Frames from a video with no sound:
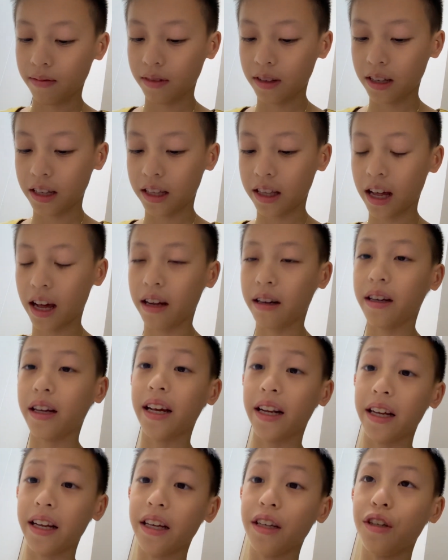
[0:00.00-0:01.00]
And then
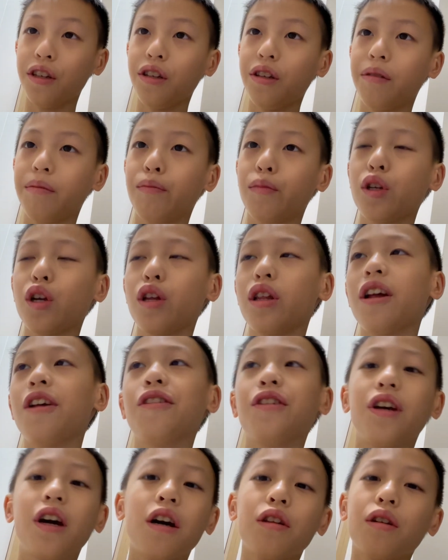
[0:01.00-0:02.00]
it is. So then
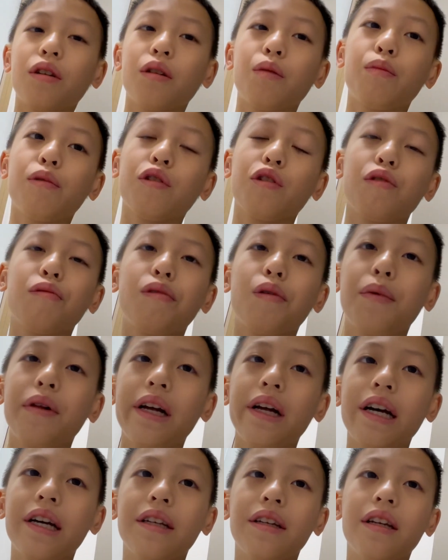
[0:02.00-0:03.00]
the other person
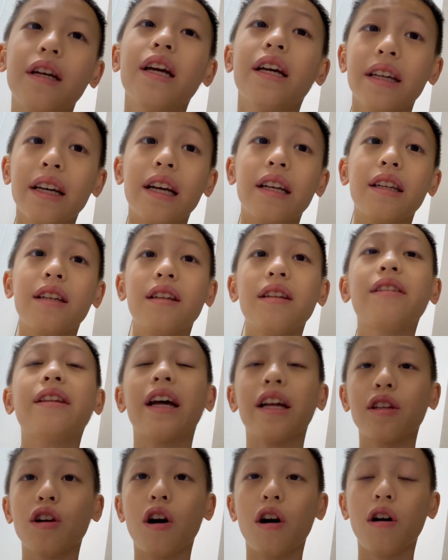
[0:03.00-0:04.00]
replies, yes,
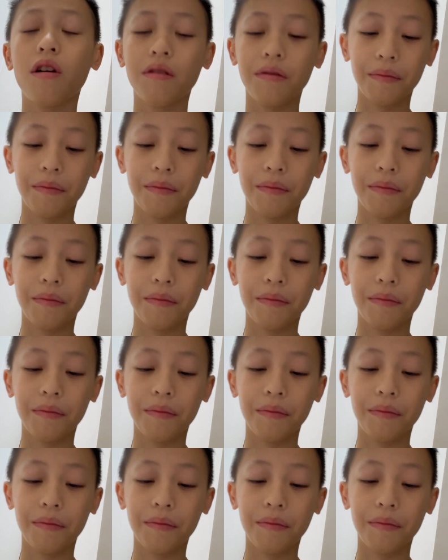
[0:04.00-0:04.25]
that's all.